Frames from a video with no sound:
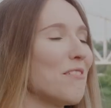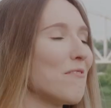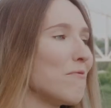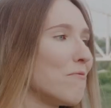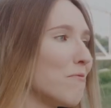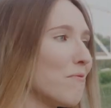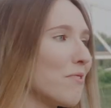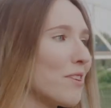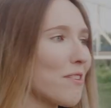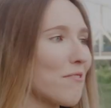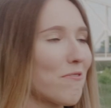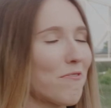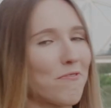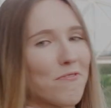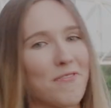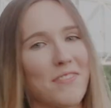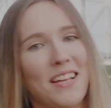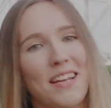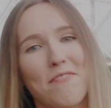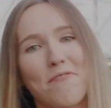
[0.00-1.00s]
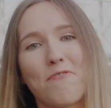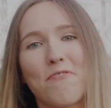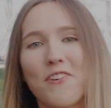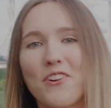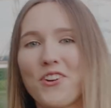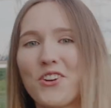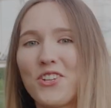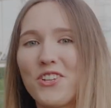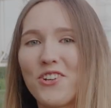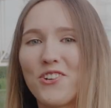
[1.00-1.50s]
with the
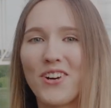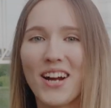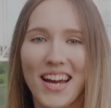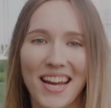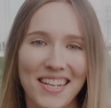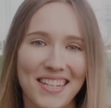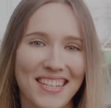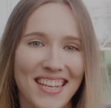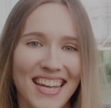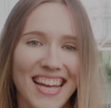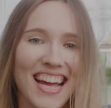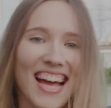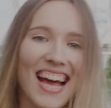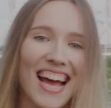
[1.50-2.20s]
fear in your eyes,